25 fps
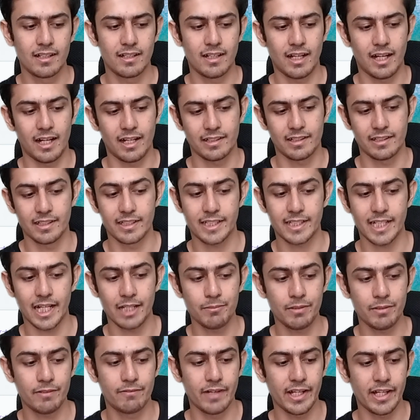and it
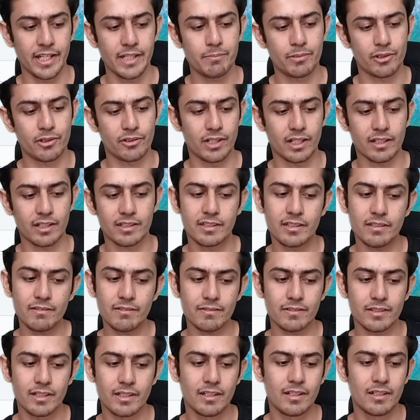can be very
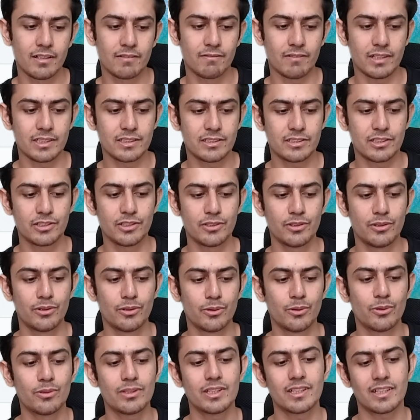productive once you
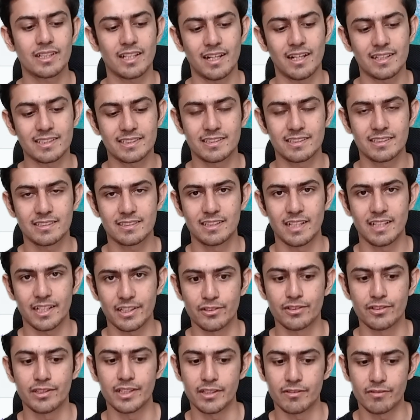know the classes
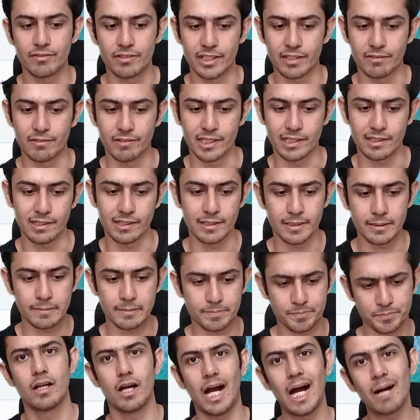that you need frequently.
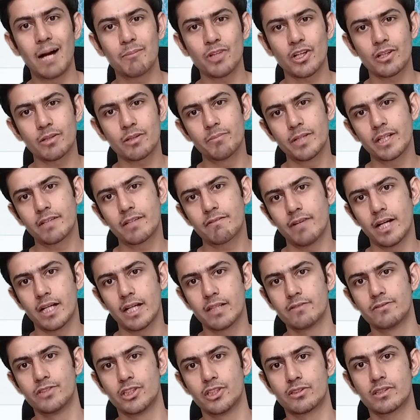I'm not a big
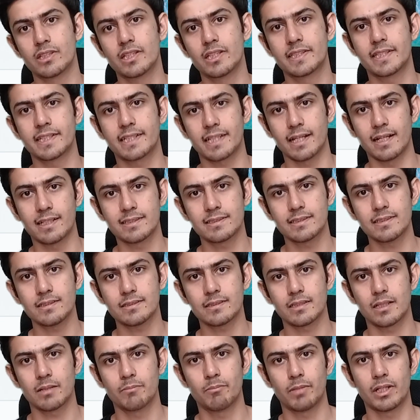fan of utility
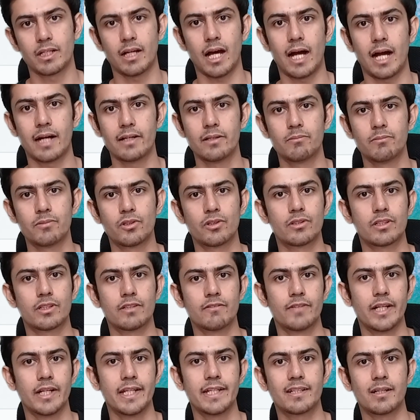classes, but Adam wrote
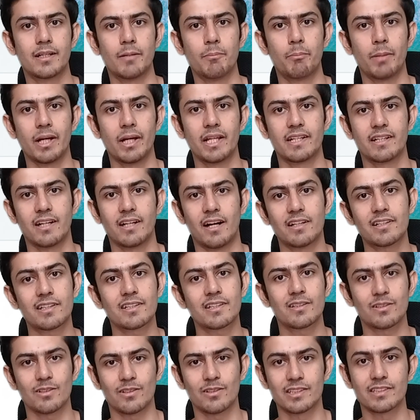a very compelling
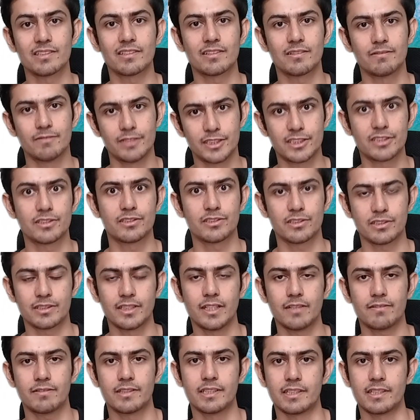article on it, which you should
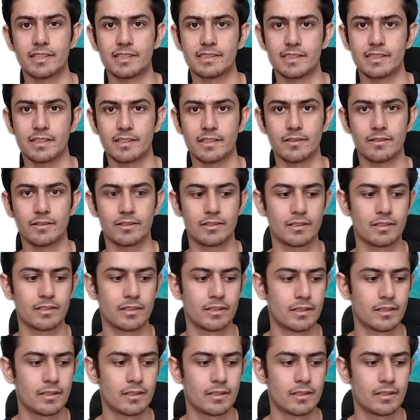definitely check out.